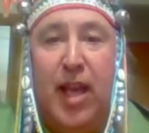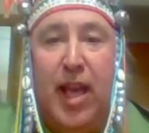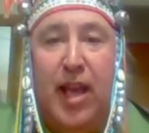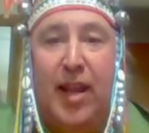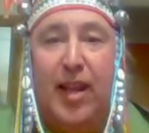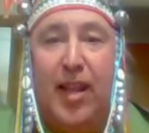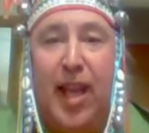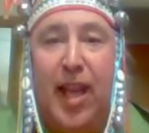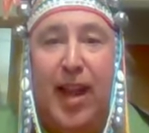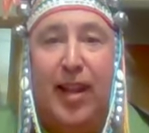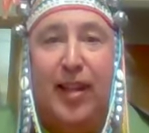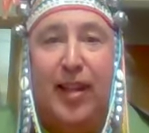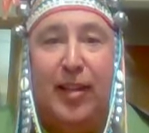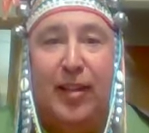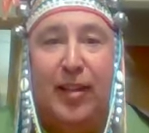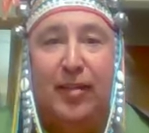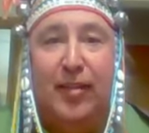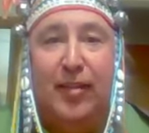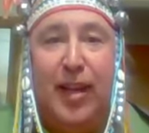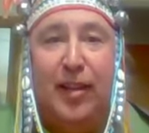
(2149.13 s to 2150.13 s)
and he had a
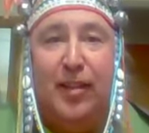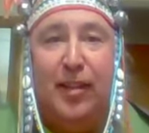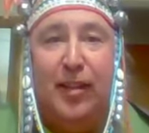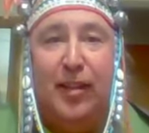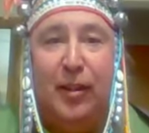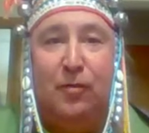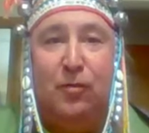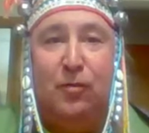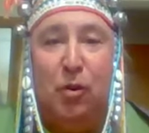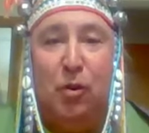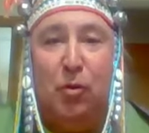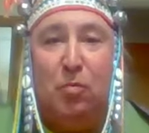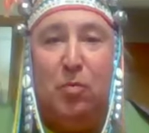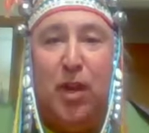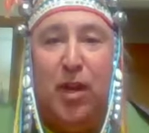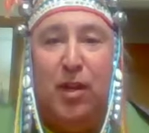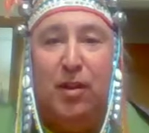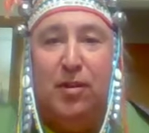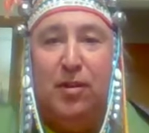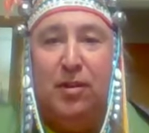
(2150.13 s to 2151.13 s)
cassette that Livnot
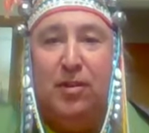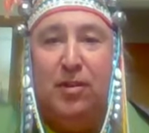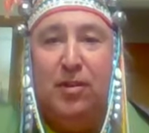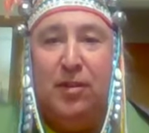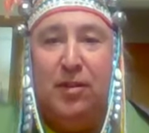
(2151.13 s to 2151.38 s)
made,